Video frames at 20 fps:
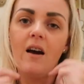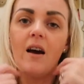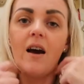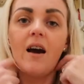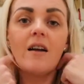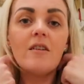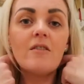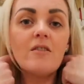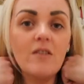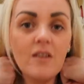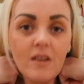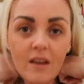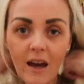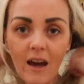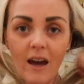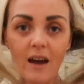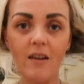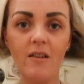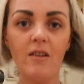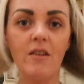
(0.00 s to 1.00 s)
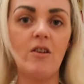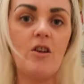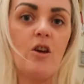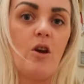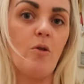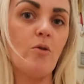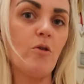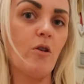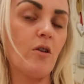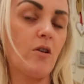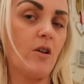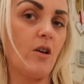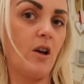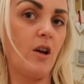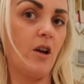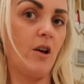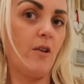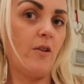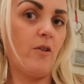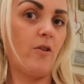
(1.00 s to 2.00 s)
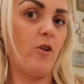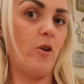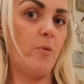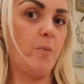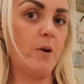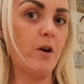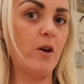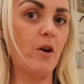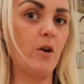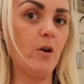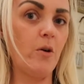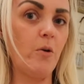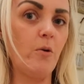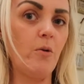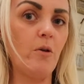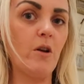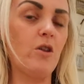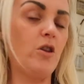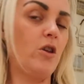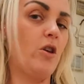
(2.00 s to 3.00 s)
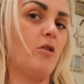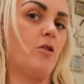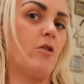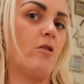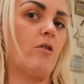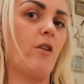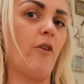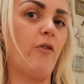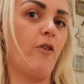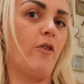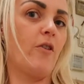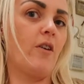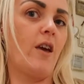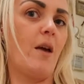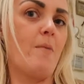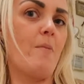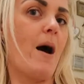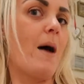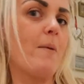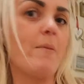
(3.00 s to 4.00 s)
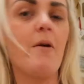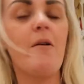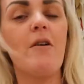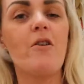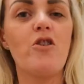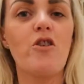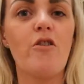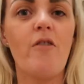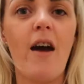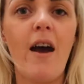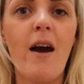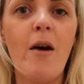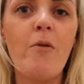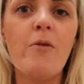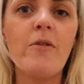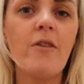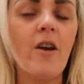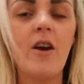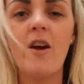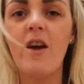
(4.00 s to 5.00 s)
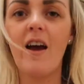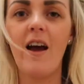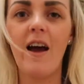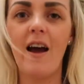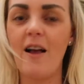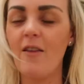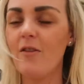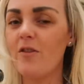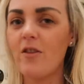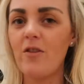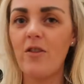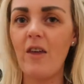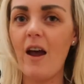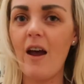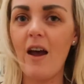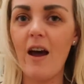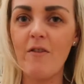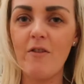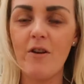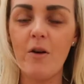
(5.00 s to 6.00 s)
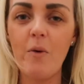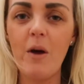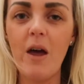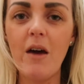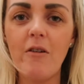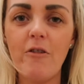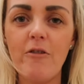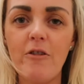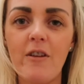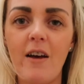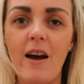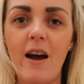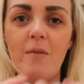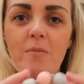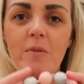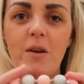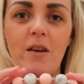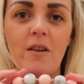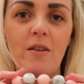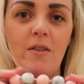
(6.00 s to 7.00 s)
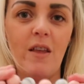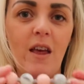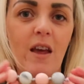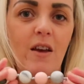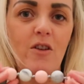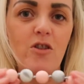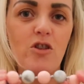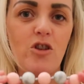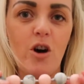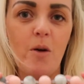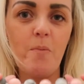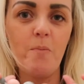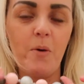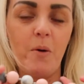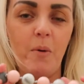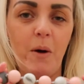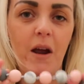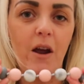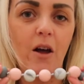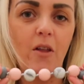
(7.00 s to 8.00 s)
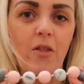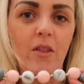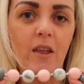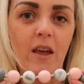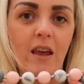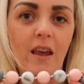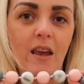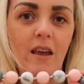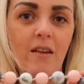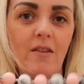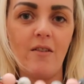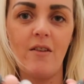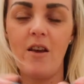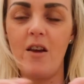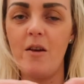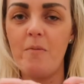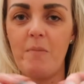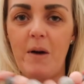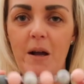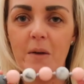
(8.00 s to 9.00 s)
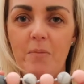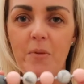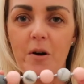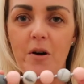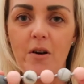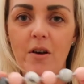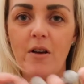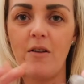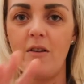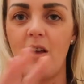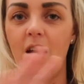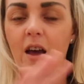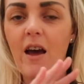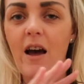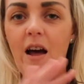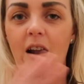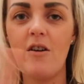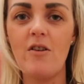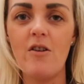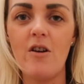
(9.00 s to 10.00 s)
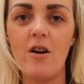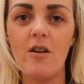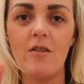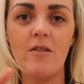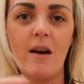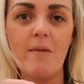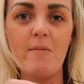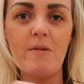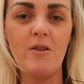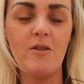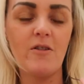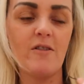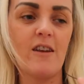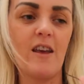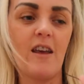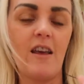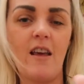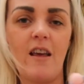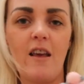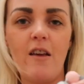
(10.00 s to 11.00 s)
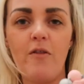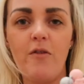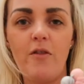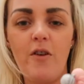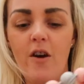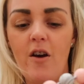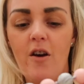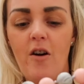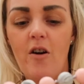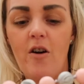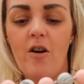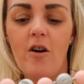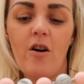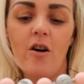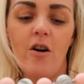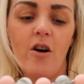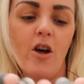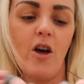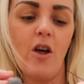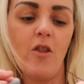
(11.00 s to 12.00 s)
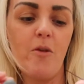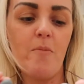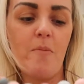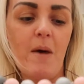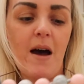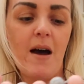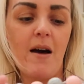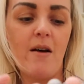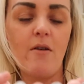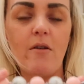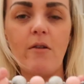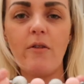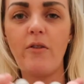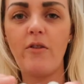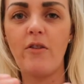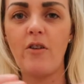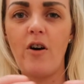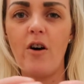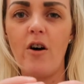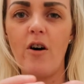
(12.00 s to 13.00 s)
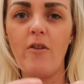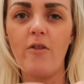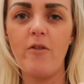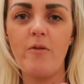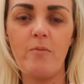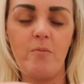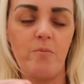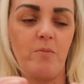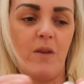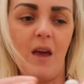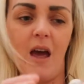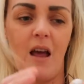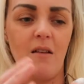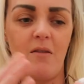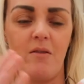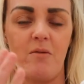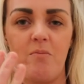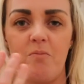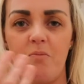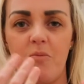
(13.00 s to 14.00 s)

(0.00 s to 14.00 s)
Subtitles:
And yeah, you look super cool, and you look the funky mama as you're out. And they're having a whale of a time because they can chomp away on these bad boys and not damage the teeth or hurt the mouths or get